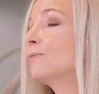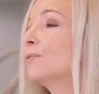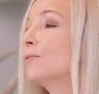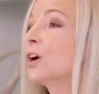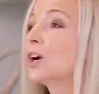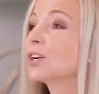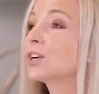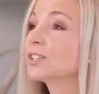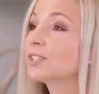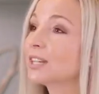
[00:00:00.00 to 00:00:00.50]

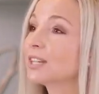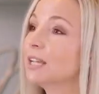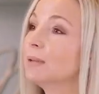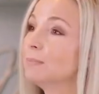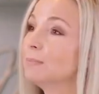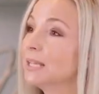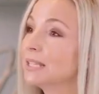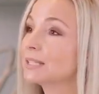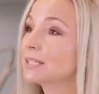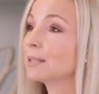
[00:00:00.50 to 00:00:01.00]
First,
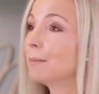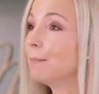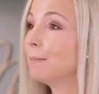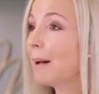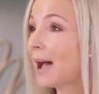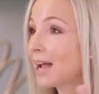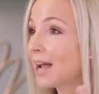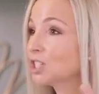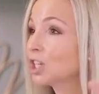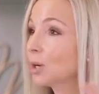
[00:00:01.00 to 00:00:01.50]
it meets the
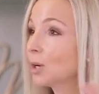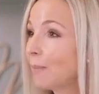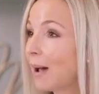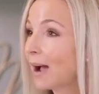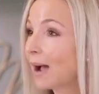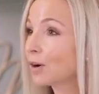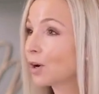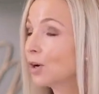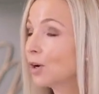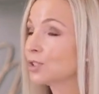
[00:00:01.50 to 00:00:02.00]
magic
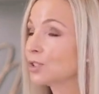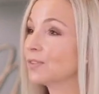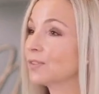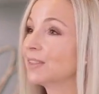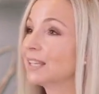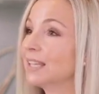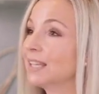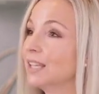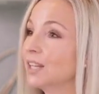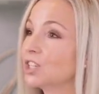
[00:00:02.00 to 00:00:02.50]
macros
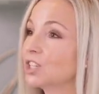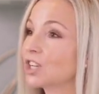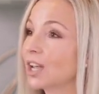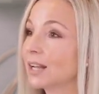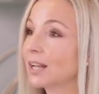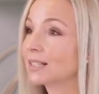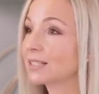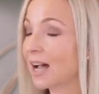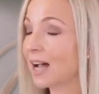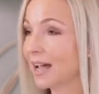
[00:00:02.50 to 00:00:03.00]
of the
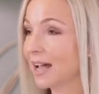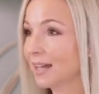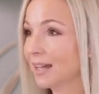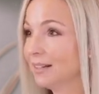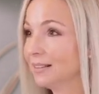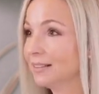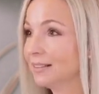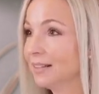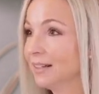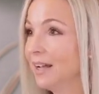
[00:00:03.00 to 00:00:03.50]
ketogenic
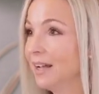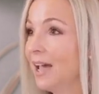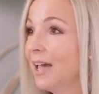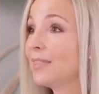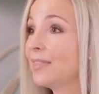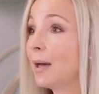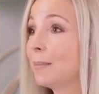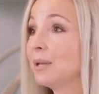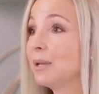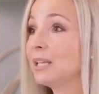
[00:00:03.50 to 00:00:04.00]
diet.
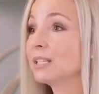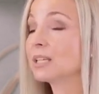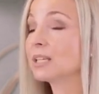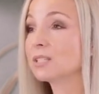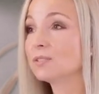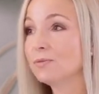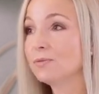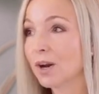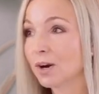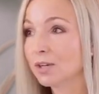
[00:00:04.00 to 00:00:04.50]
That means
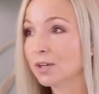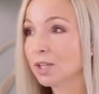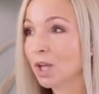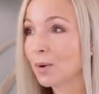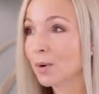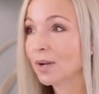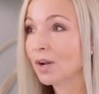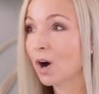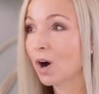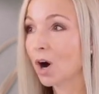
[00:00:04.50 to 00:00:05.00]
it's very
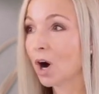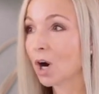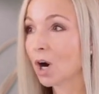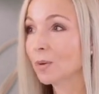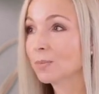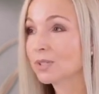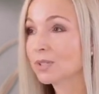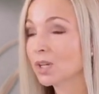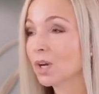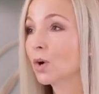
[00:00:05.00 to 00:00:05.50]
low in
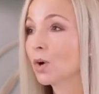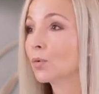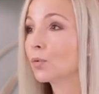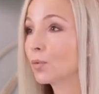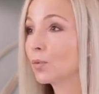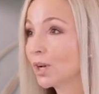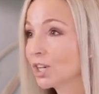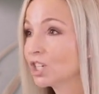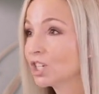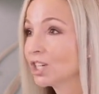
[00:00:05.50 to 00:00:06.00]
carbs,
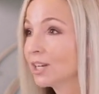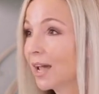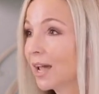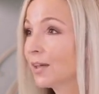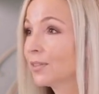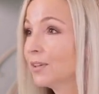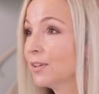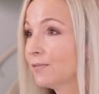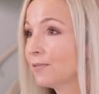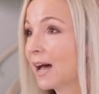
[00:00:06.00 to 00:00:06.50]
rich in
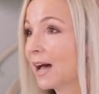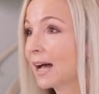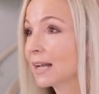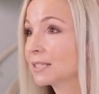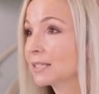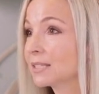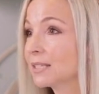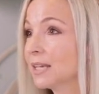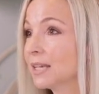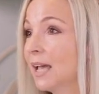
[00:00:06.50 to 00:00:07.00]
healthy
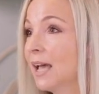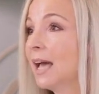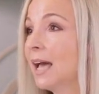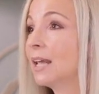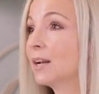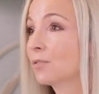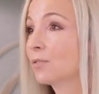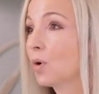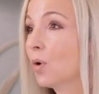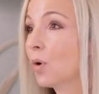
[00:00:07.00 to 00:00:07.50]
fats,
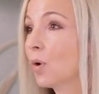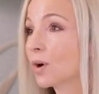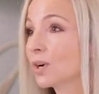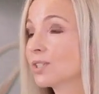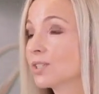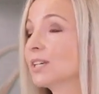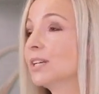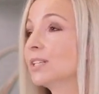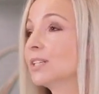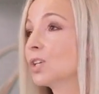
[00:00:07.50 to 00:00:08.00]
and of
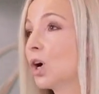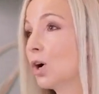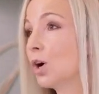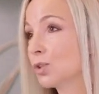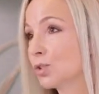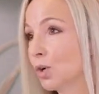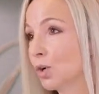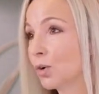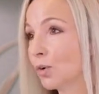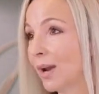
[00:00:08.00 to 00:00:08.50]
course, it's
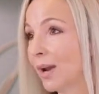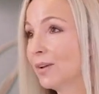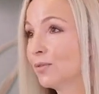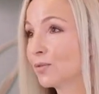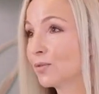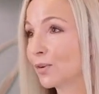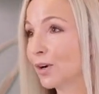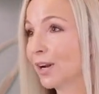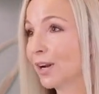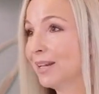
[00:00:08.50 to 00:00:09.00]
also
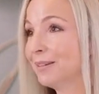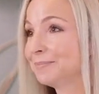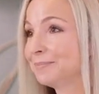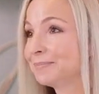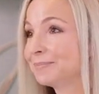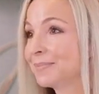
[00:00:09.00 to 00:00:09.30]
grain-free.